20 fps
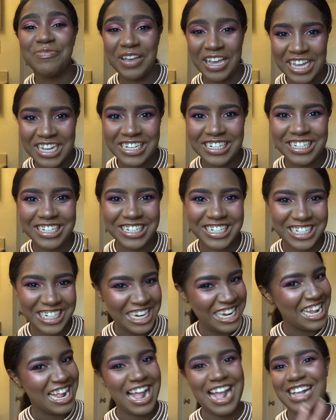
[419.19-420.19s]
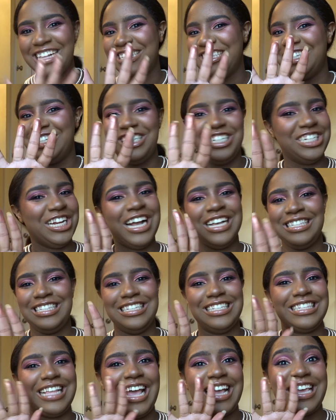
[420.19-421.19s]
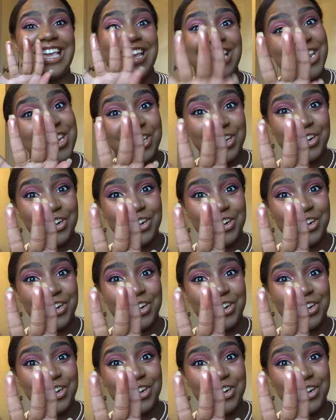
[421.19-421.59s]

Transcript: Binge is just as like in